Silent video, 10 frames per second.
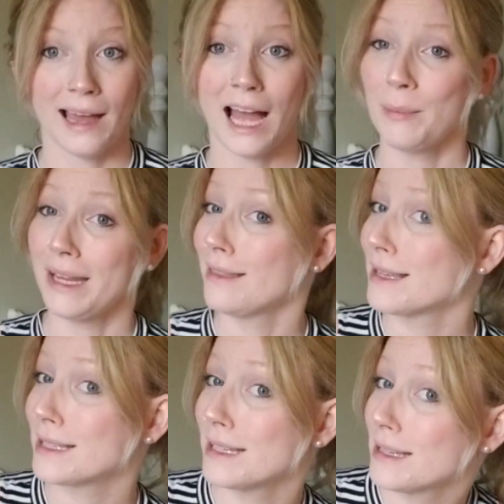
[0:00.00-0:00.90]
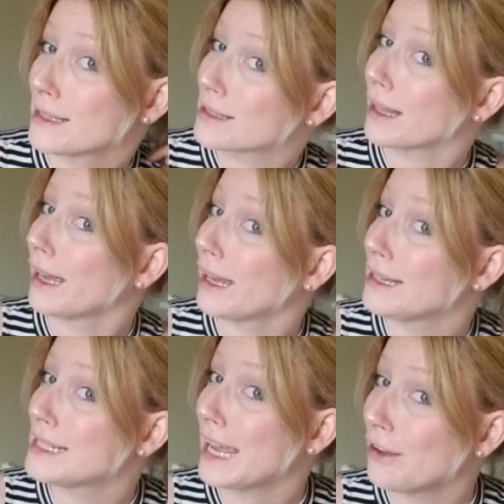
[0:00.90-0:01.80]
I mean, this is
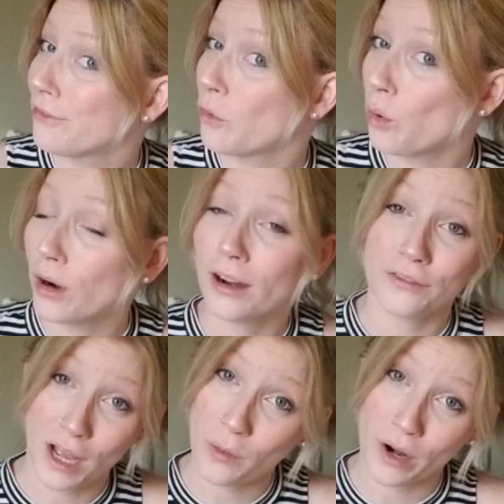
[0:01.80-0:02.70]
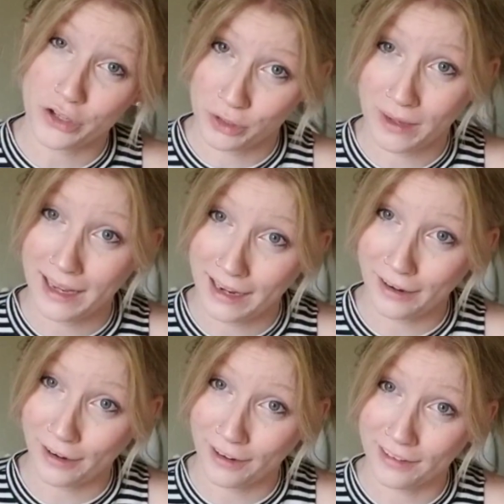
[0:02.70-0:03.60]
like day 4 of not washing my
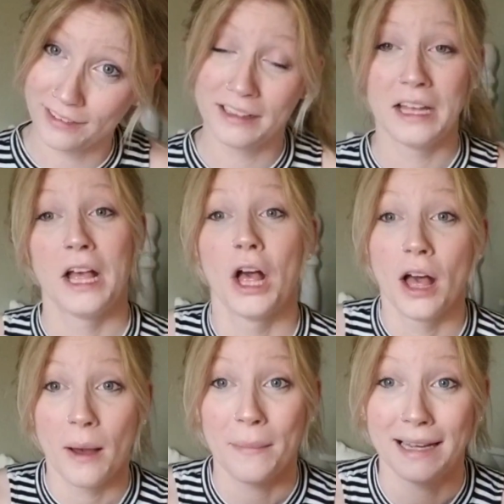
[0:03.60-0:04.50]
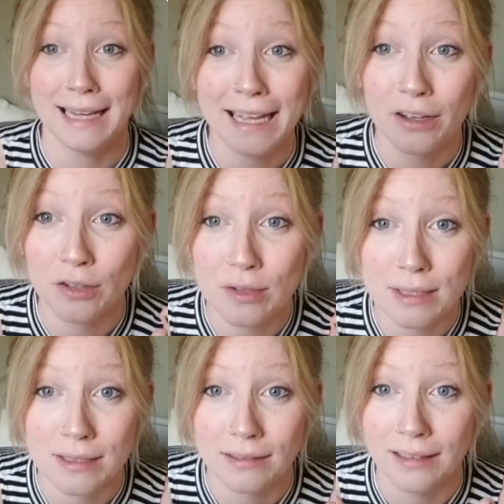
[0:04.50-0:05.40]
hair. My
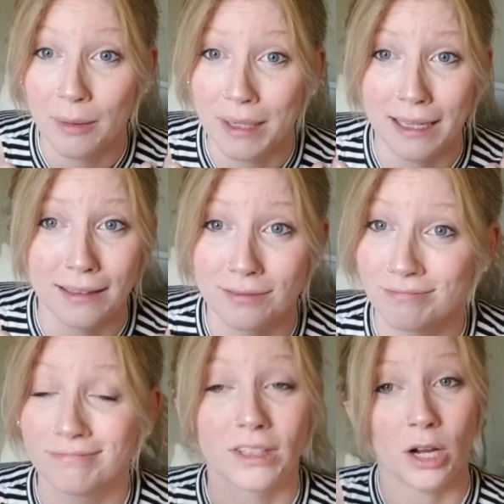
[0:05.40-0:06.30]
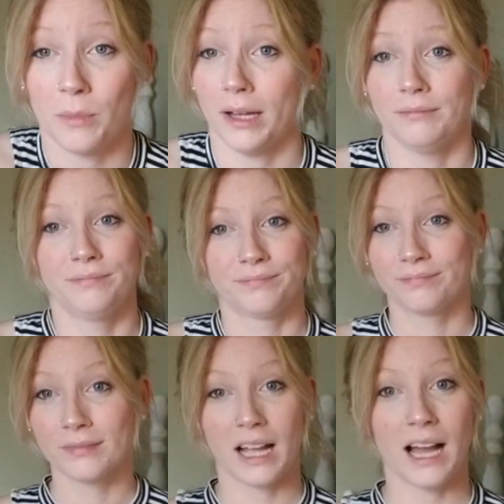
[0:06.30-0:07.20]
nails, I mean, come on.
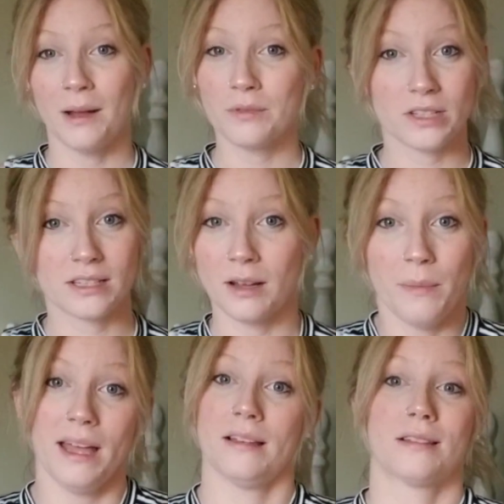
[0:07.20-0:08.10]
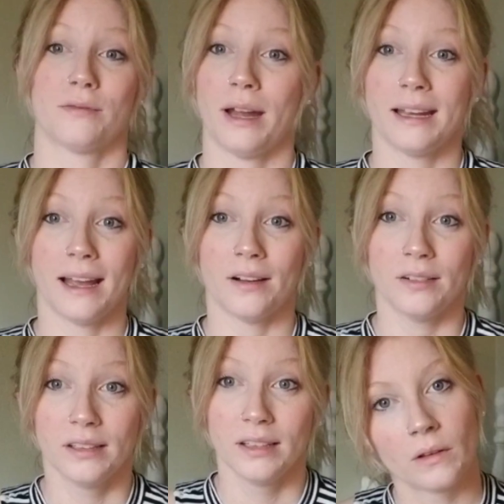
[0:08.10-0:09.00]
I'm just a mess right now.
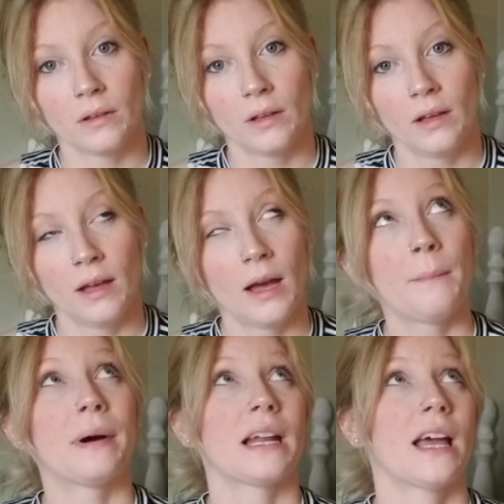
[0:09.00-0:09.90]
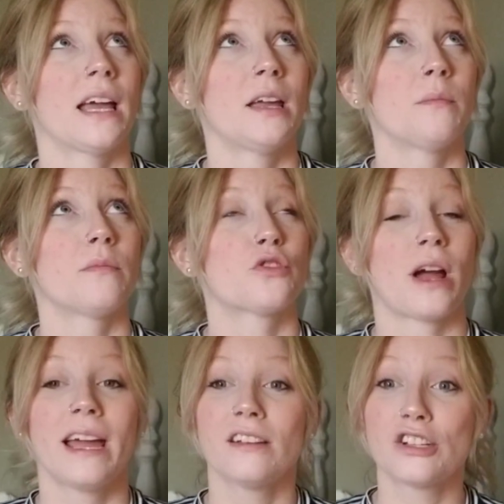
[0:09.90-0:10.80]
But I'm
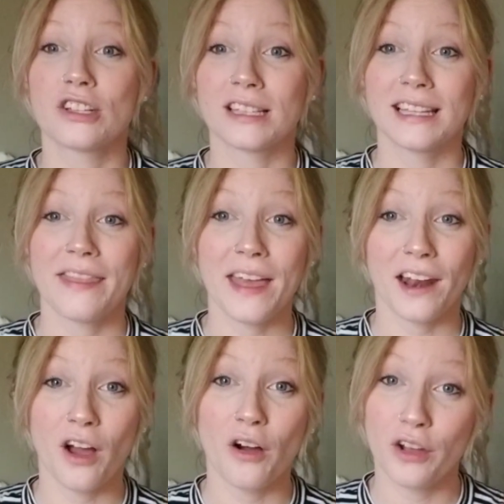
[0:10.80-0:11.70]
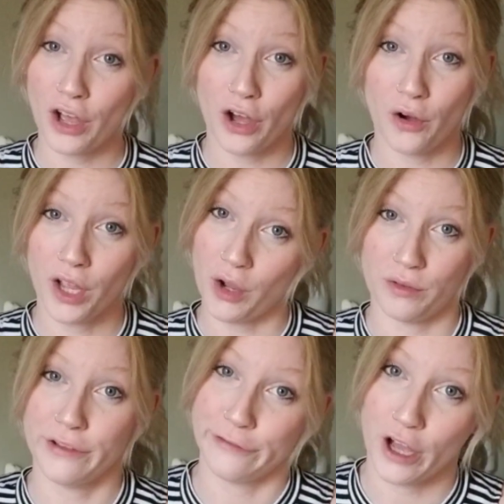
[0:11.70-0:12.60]
trying to just let that all go and go
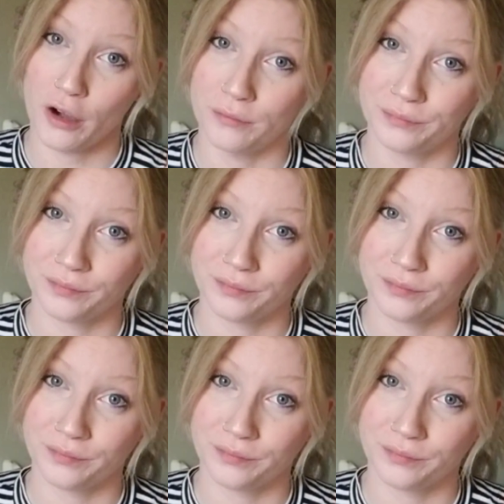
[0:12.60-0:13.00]
with the flow.